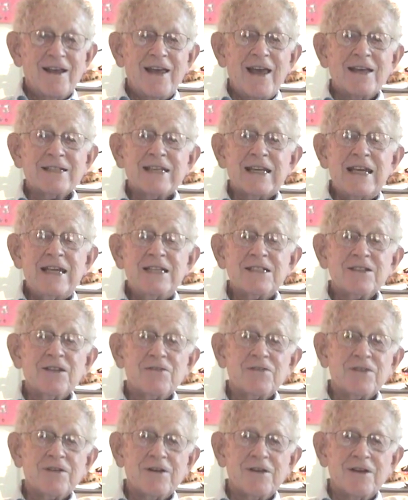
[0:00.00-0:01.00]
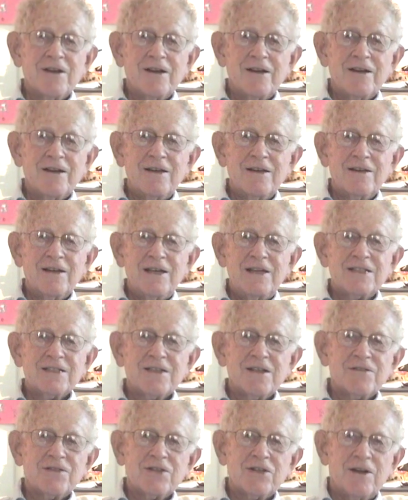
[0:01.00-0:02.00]
Yes, east
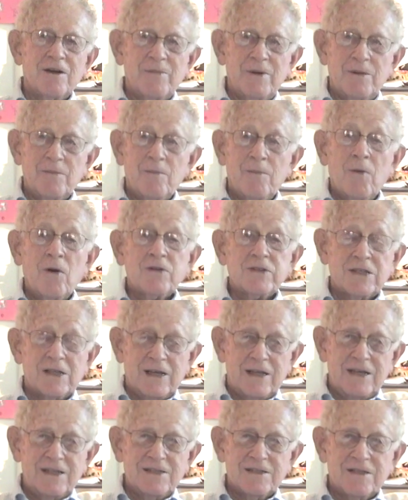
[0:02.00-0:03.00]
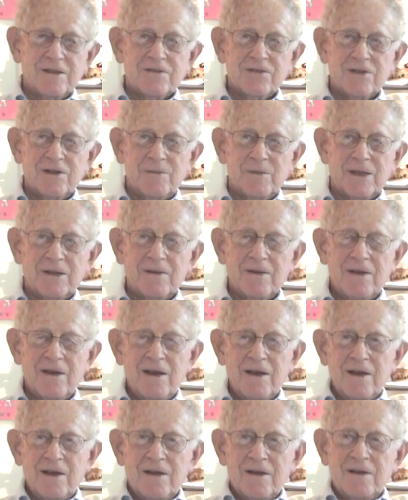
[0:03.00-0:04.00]
of Sherman, mostly east of Sherman.
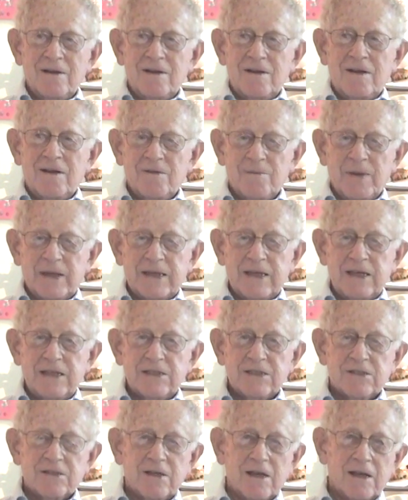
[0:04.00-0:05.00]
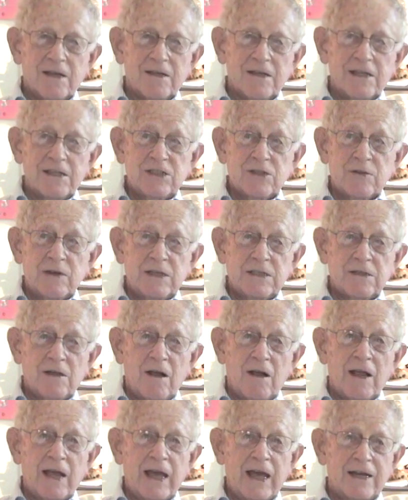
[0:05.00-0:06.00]
But these streets
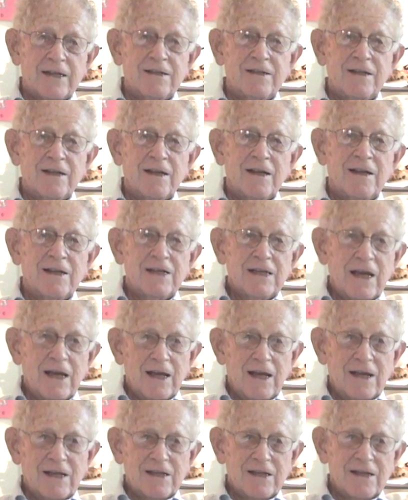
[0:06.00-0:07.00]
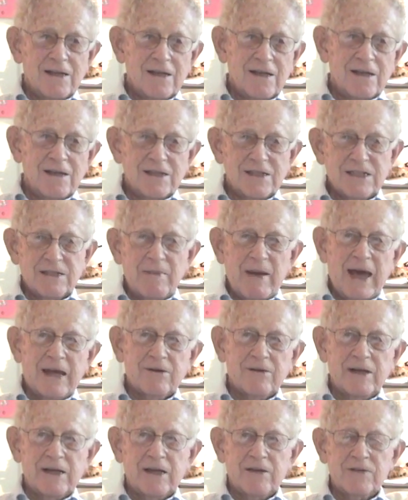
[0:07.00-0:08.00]
all had a
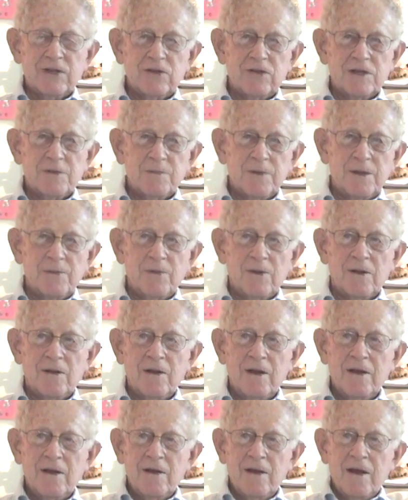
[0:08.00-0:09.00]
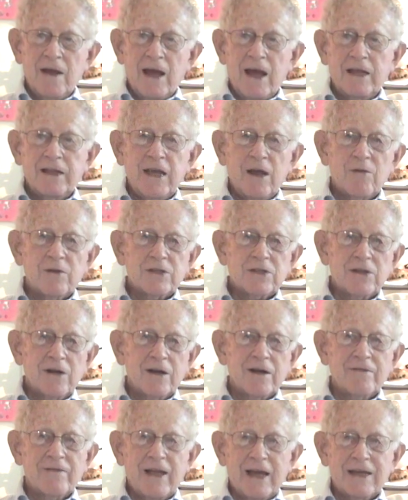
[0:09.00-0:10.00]
smattering of Jewish people. And they were
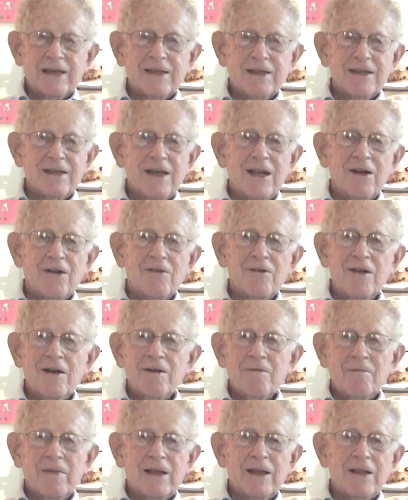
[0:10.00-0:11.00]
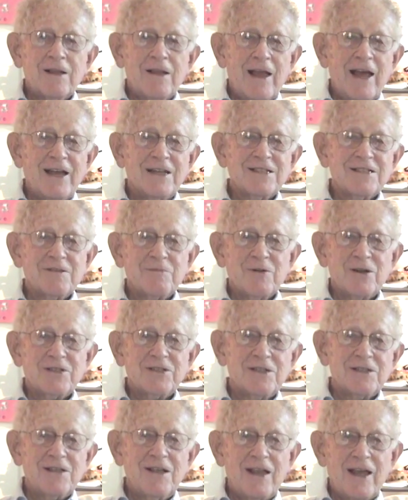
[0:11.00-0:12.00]
sort of like, you know, middle class,
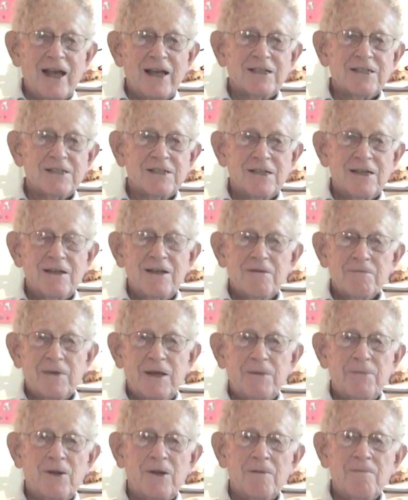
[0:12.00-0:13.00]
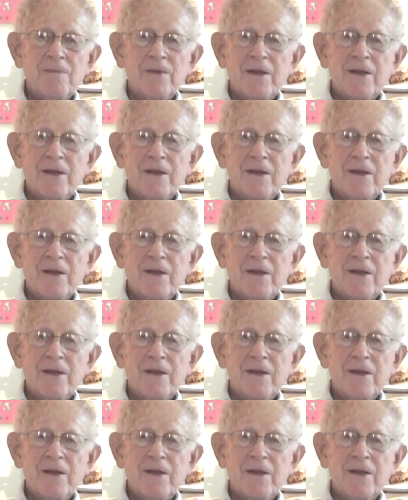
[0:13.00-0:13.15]
merchant class people.